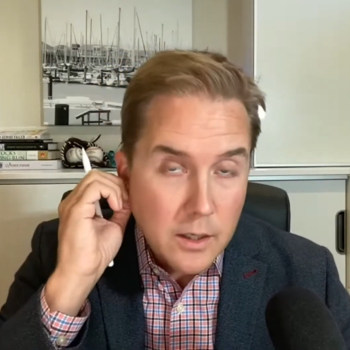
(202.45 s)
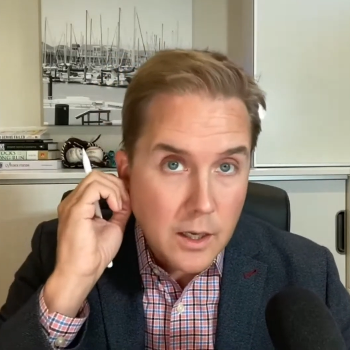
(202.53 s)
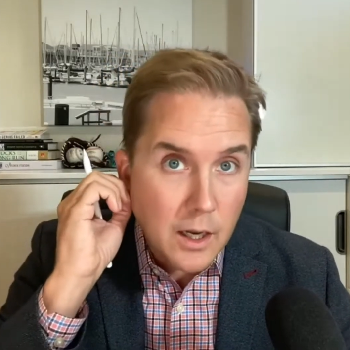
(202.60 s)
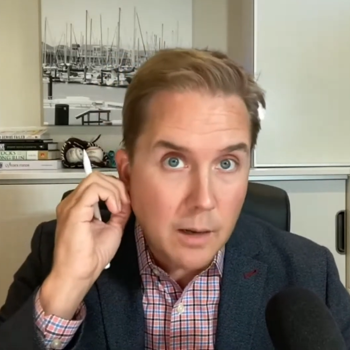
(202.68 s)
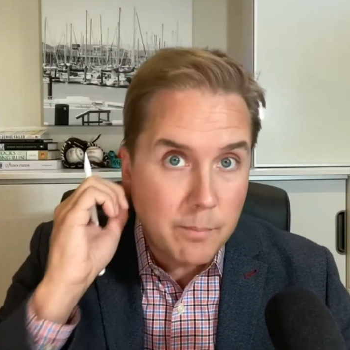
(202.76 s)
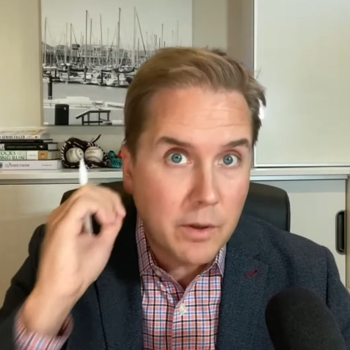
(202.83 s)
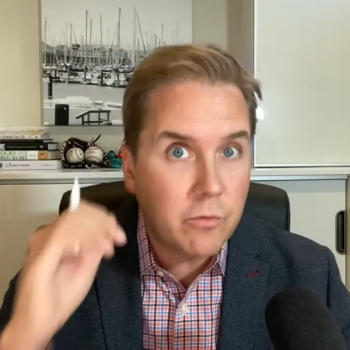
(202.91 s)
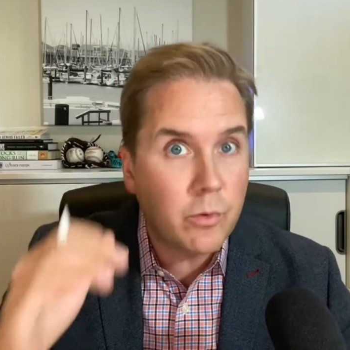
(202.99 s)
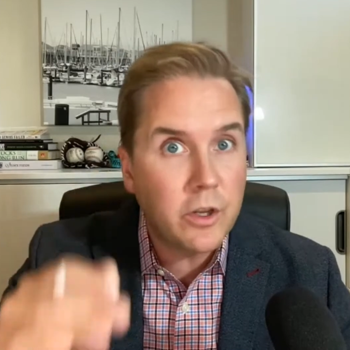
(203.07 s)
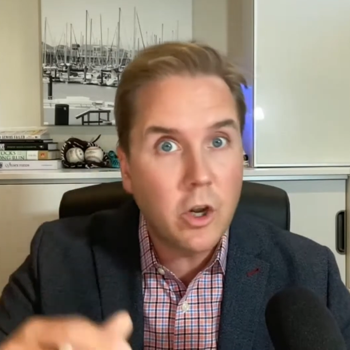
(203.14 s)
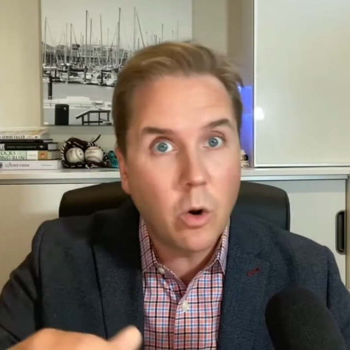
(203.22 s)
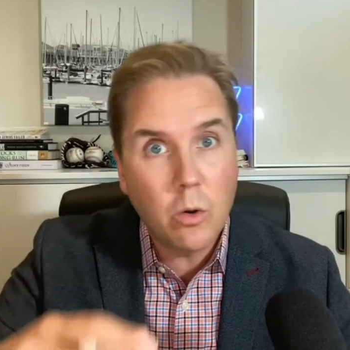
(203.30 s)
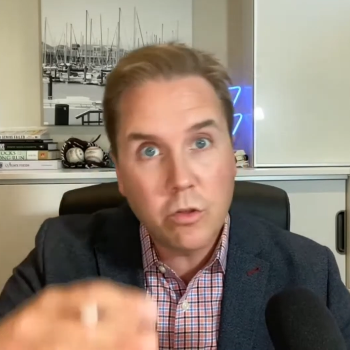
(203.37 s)
But if we
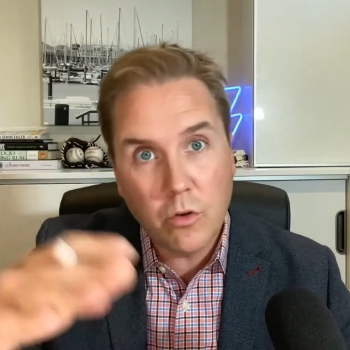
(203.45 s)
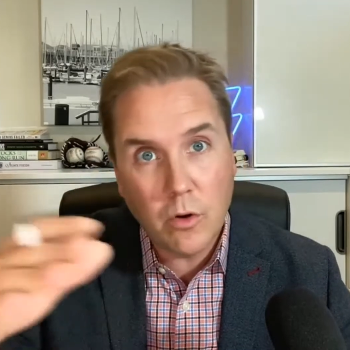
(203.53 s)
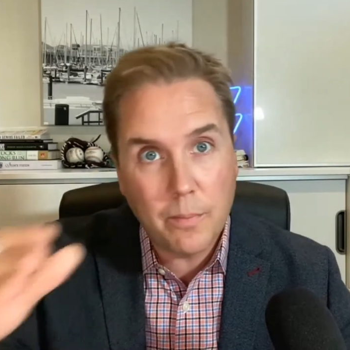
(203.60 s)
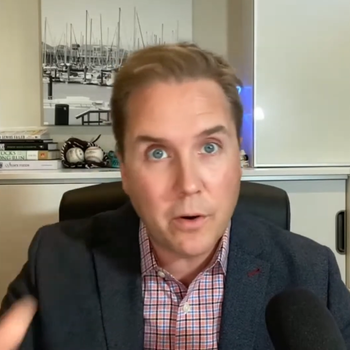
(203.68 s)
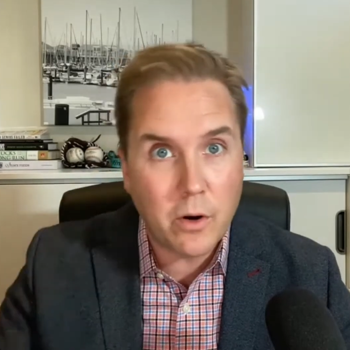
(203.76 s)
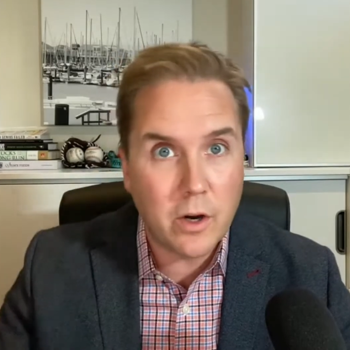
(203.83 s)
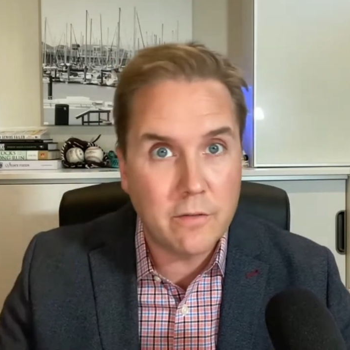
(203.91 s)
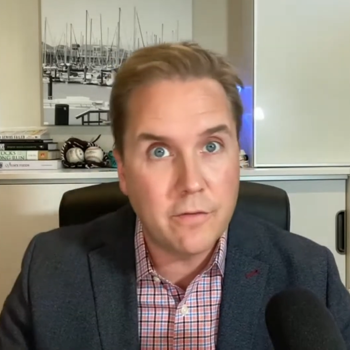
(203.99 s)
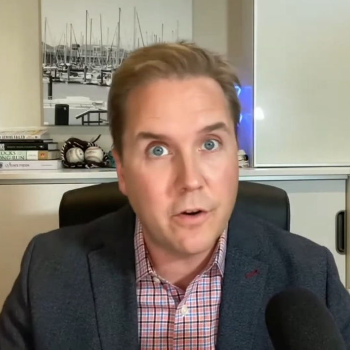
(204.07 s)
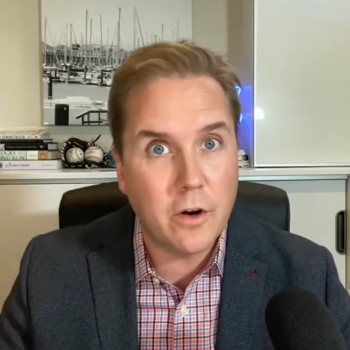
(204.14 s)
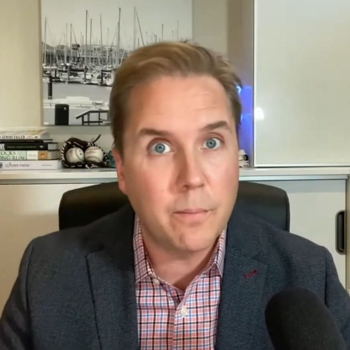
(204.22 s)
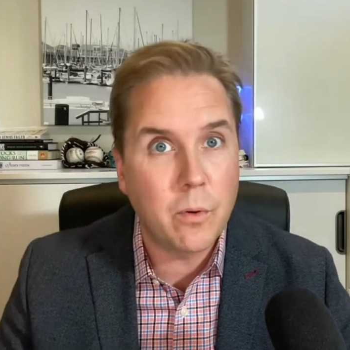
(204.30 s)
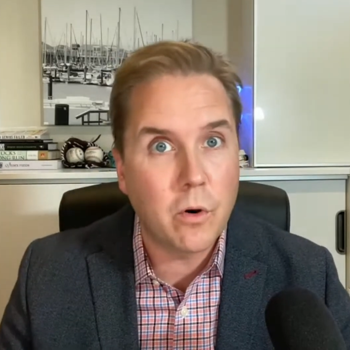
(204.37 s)
go through a period of
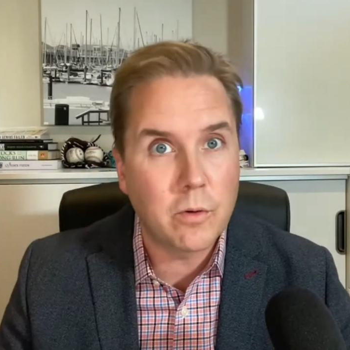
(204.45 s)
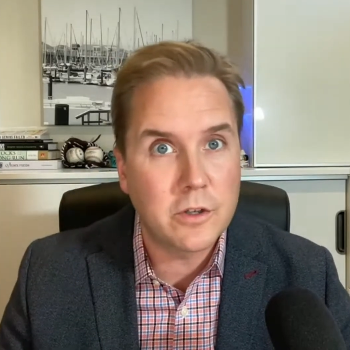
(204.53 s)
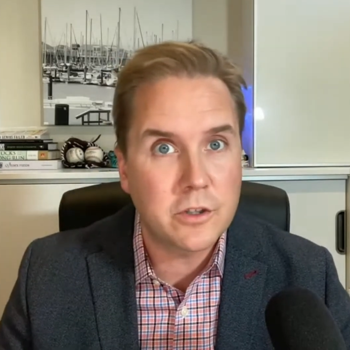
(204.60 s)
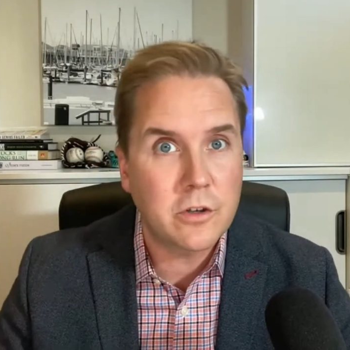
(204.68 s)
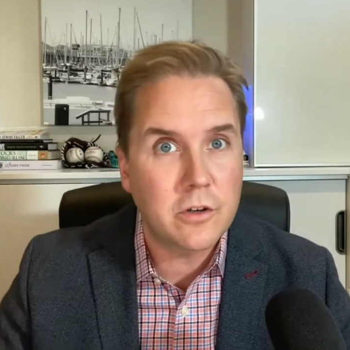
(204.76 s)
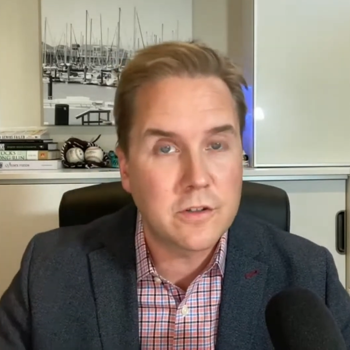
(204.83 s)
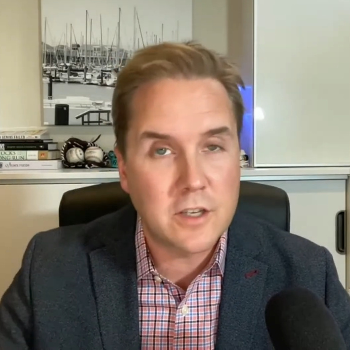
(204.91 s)
very poor returns,